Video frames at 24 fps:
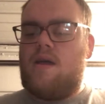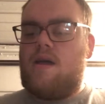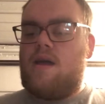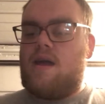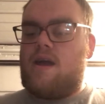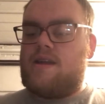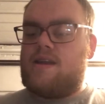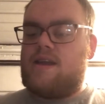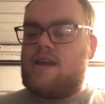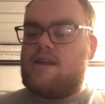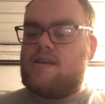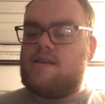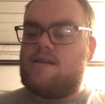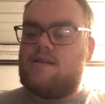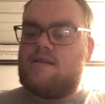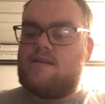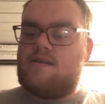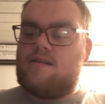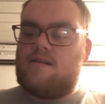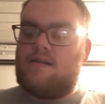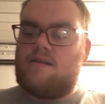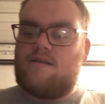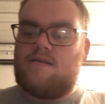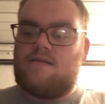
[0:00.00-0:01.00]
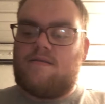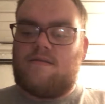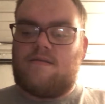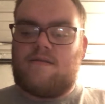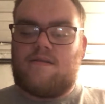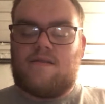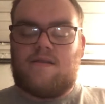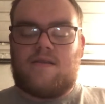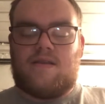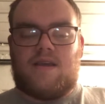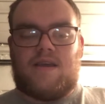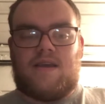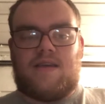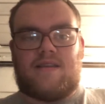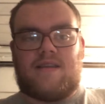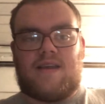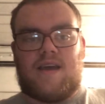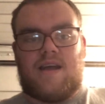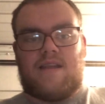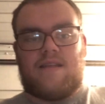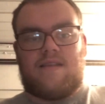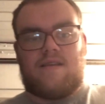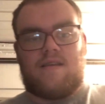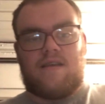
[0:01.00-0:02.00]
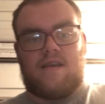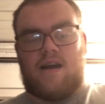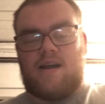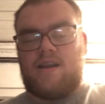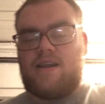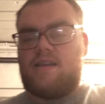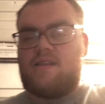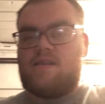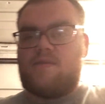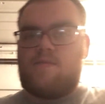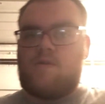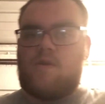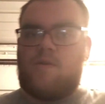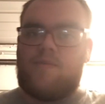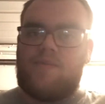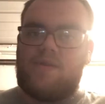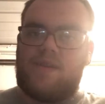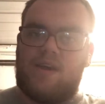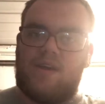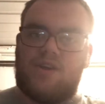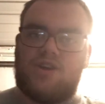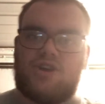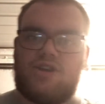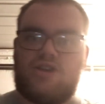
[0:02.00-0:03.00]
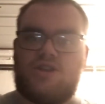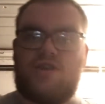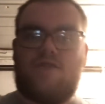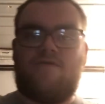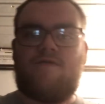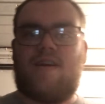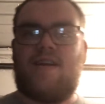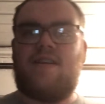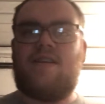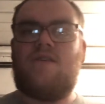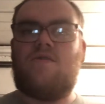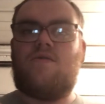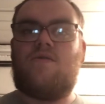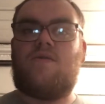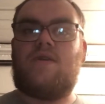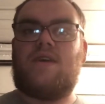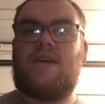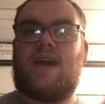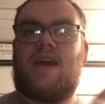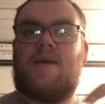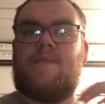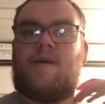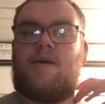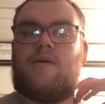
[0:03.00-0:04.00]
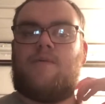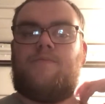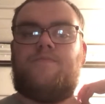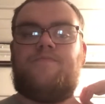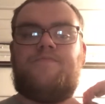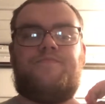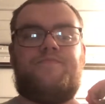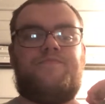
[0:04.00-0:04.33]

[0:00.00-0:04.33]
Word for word: And then he said, I need some competition. So Randy Orton came out.